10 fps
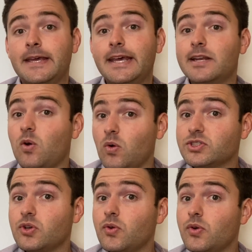It
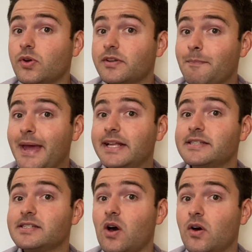also
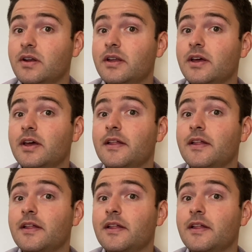depends on